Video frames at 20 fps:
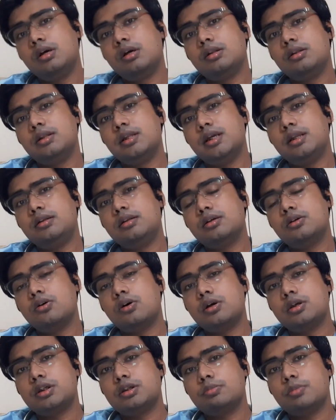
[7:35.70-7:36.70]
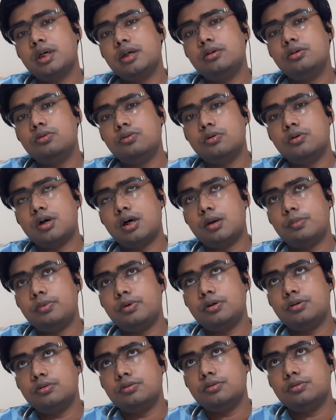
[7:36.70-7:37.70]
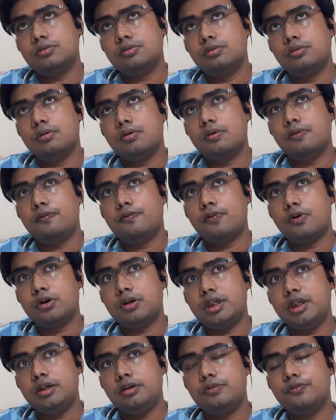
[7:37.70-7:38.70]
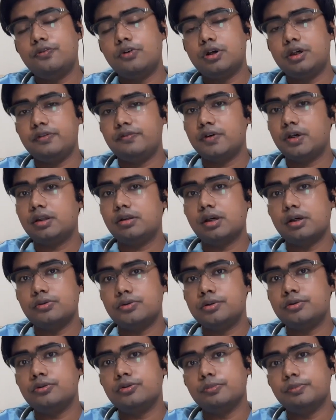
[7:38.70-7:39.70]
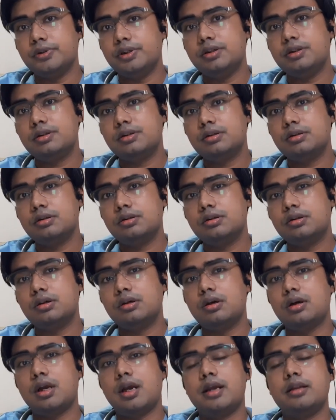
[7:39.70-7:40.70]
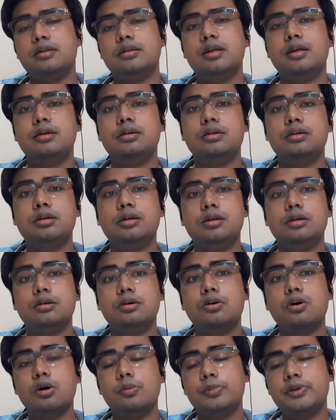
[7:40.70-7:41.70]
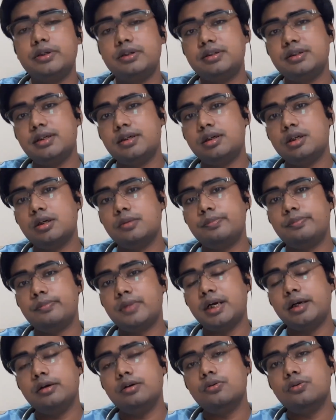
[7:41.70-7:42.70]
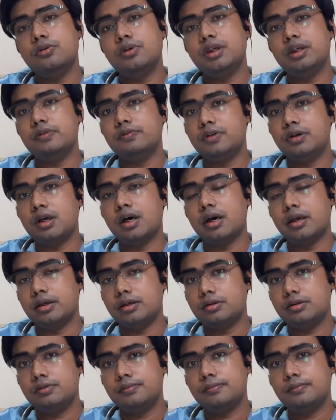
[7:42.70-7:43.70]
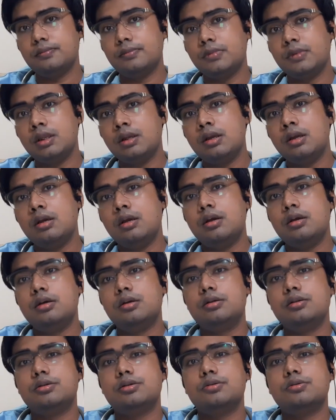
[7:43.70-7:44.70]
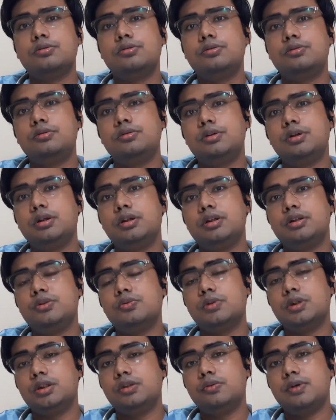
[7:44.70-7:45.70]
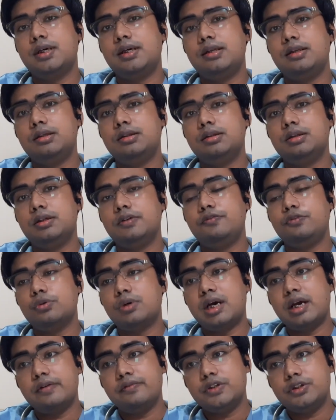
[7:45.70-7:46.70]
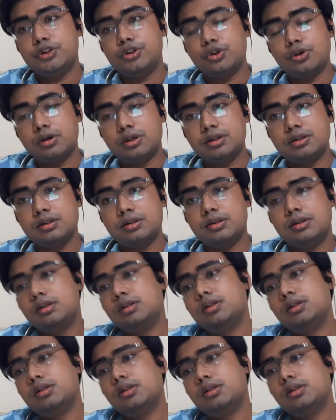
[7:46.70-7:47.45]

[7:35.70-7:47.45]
then the cost might go up to 40 to 45,000 rupees, and then in a corporate setup might go even higher. So it's worthwhile if you have insurance.